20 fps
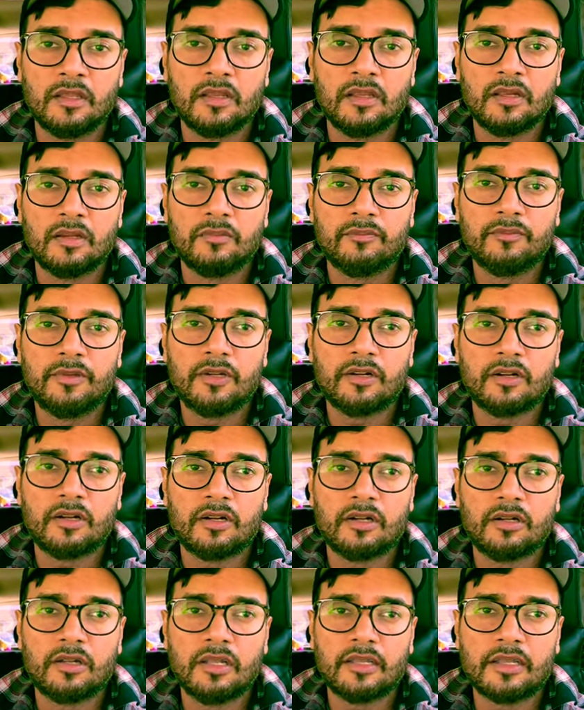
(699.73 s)

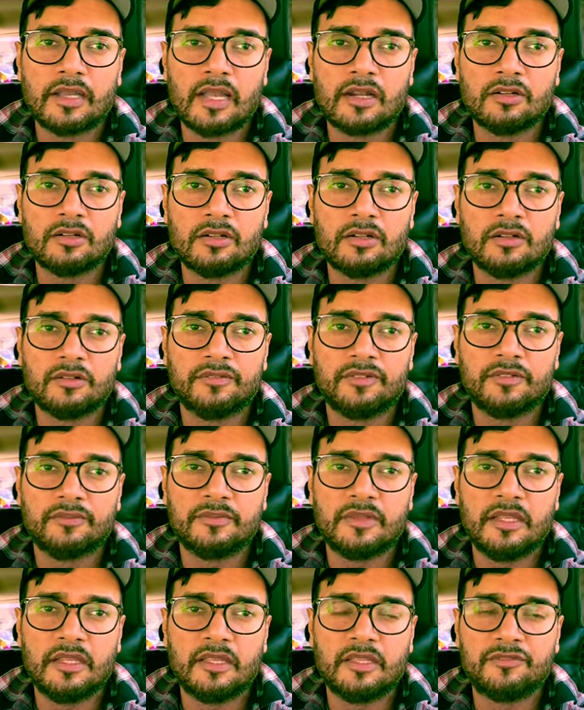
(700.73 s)
we're like, I don't know if you
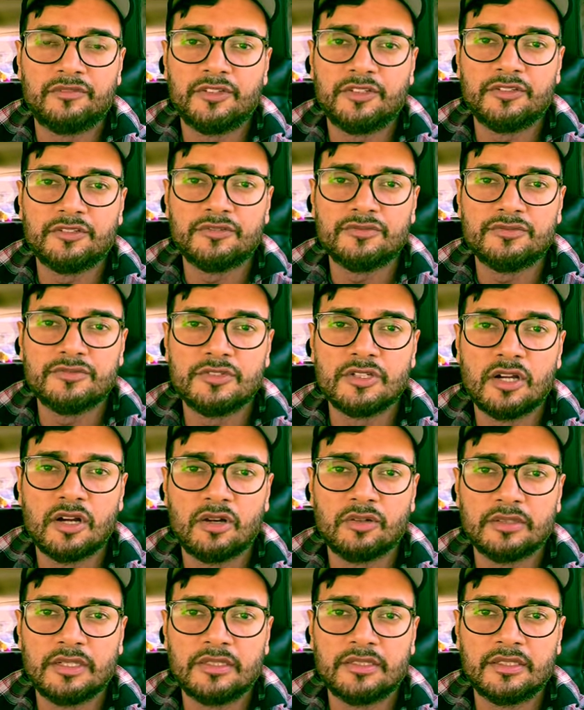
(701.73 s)

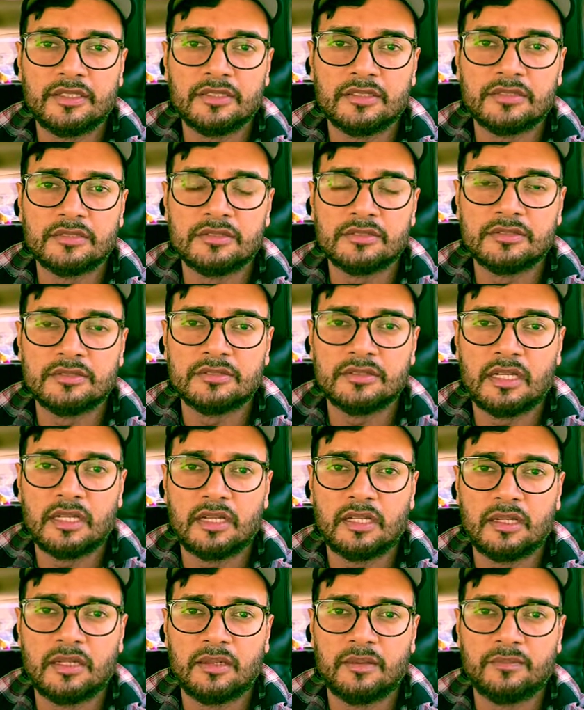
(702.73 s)
know the
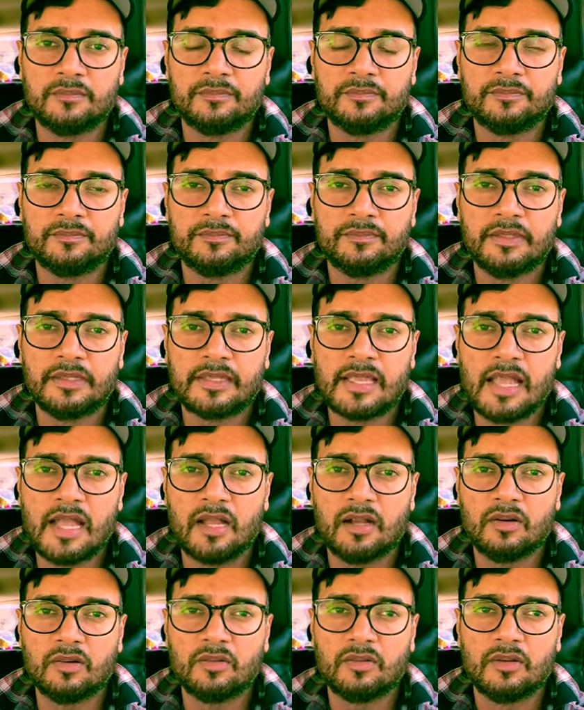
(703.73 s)
Indian, like
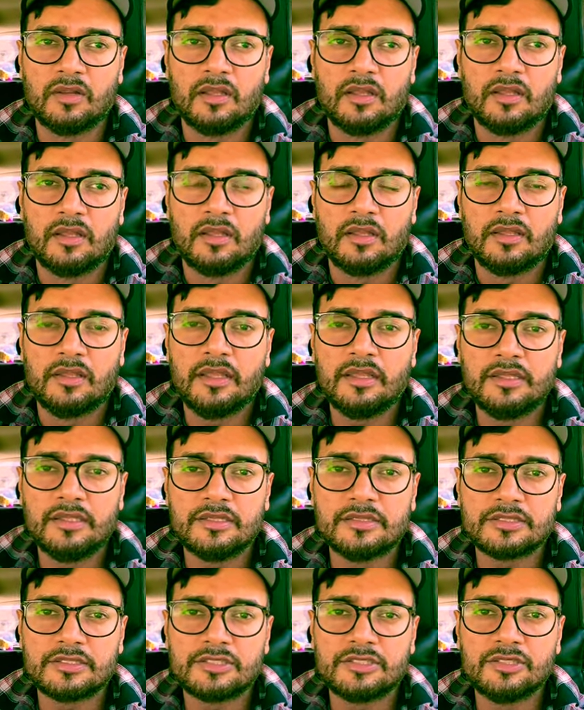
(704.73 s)
how
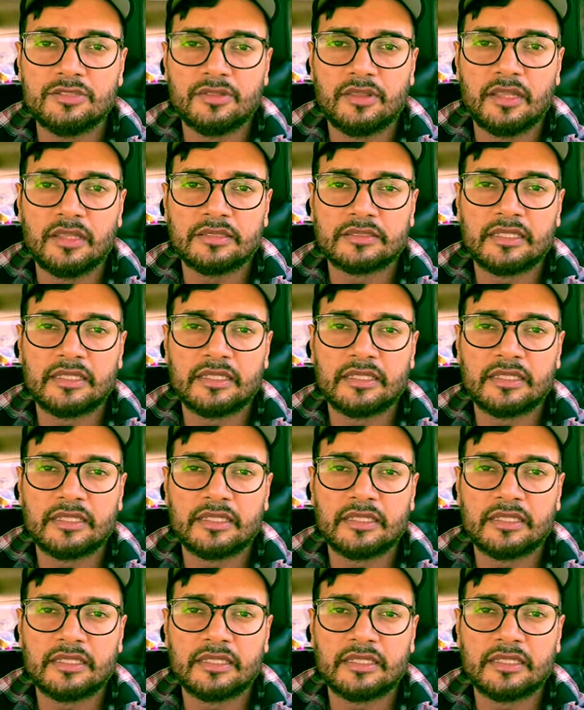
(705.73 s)
Indians do things.